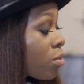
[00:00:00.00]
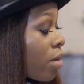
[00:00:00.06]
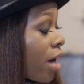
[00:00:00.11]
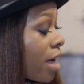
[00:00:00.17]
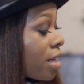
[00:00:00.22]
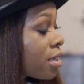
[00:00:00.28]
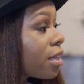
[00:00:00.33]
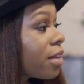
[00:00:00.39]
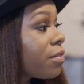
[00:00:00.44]
why
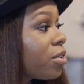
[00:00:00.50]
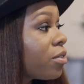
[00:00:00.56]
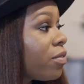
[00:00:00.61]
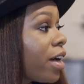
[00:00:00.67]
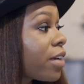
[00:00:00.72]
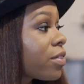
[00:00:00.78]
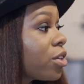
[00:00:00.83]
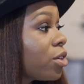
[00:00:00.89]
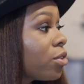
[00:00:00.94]
I love the
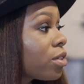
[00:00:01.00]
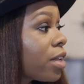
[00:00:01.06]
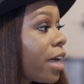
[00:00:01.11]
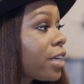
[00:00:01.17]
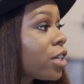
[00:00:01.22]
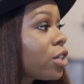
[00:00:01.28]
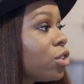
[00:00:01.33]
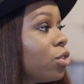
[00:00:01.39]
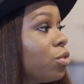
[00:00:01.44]
fact that you're
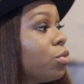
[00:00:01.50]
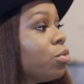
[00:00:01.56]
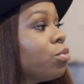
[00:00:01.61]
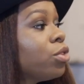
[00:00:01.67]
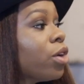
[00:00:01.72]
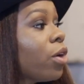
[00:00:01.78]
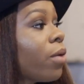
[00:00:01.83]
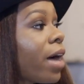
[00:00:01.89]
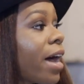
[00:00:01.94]
like, you
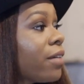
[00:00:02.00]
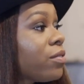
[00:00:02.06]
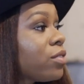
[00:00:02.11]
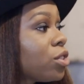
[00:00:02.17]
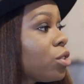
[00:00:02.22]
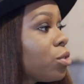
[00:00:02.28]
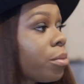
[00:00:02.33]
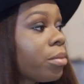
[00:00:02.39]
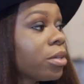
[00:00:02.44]
don't have
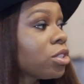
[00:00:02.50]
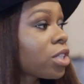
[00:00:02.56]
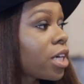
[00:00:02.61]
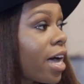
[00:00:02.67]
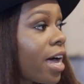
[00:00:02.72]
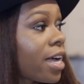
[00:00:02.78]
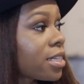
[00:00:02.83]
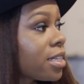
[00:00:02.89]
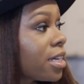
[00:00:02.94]
to do a bunch of
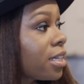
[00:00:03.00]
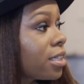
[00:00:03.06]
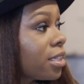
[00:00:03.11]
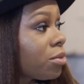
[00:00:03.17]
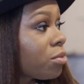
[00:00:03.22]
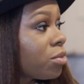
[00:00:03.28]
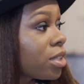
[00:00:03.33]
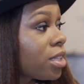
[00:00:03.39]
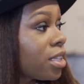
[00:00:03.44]

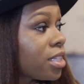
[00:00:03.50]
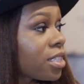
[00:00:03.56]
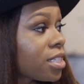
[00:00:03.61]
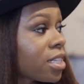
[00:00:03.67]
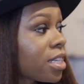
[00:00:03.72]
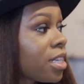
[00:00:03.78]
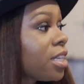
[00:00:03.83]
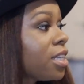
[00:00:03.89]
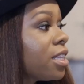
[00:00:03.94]
cocktailing with
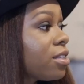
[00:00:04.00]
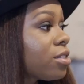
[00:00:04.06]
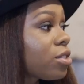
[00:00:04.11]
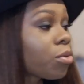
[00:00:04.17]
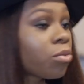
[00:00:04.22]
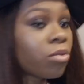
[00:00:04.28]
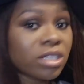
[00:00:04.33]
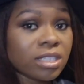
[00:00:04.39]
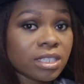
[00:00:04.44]
this. This is
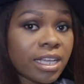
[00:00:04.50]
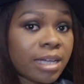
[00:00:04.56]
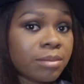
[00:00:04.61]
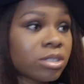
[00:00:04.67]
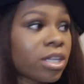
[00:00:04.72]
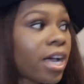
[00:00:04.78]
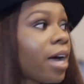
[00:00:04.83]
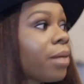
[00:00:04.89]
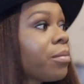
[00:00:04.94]
a one-stop
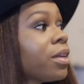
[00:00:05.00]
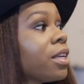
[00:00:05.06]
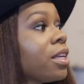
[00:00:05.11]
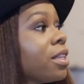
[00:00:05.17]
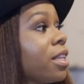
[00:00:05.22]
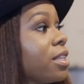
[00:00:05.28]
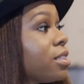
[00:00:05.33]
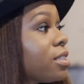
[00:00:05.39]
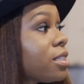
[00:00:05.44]
shop.
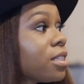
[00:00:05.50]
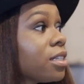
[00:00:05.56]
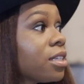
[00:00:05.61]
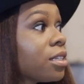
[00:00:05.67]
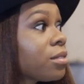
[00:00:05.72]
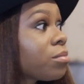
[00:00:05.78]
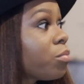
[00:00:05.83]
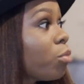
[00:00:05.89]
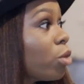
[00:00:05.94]
This is
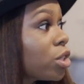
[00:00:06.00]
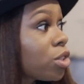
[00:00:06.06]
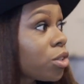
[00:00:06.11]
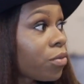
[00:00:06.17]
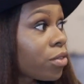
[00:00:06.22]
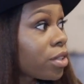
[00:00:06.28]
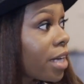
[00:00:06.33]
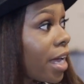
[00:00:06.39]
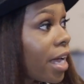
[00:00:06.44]
a moisture
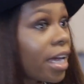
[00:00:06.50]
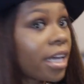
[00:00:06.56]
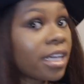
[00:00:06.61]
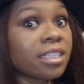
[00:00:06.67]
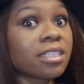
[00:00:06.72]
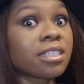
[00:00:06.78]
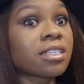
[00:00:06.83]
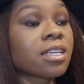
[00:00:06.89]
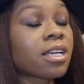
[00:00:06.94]
for
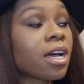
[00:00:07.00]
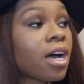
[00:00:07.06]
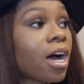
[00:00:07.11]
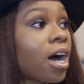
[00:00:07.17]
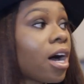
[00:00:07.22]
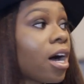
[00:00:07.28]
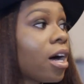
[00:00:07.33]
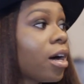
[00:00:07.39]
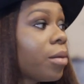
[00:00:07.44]
days.
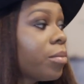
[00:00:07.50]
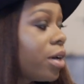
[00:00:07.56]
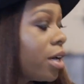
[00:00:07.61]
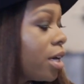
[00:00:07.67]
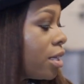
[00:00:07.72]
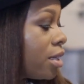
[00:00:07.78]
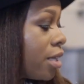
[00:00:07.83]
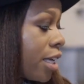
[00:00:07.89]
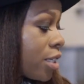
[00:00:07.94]

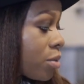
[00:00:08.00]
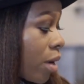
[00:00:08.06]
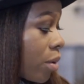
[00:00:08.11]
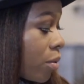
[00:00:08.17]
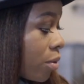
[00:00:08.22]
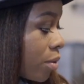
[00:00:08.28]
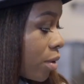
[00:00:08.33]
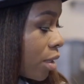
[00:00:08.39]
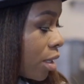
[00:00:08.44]
And that's why
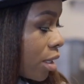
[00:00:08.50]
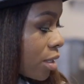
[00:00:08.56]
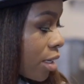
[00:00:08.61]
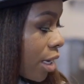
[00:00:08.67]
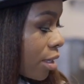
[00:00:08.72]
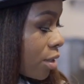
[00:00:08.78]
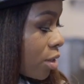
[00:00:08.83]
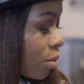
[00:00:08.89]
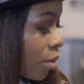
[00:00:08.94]
we're really
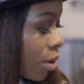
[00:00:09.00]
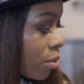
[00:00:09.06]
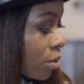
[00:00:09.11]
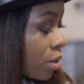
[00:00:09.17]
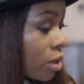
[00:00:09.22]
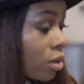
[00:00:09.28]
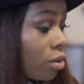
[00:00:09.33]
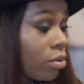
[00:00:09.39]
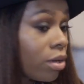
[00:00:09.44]
excited to work
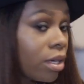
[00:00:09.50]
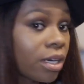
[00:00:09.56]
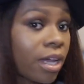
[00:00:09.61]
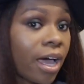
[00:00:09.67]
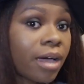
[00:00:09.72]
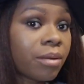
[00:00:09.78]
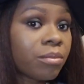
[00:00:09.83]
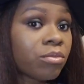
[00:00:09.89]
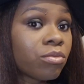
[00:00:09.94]
with you. And
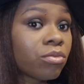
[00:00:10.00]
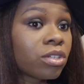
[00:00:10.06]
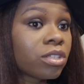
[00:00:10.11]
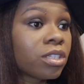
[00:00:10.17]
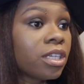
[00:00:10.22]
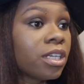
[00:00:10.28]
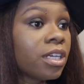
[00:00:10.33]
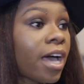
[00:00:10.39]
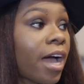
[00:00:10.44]
I
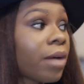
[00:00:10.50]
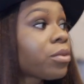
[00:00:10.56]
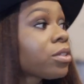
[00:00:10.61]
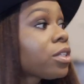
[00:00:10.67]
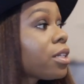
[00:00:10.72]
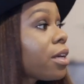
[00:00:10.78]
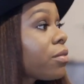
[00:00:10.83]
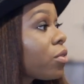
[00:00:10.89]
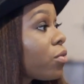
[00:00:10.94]
really love the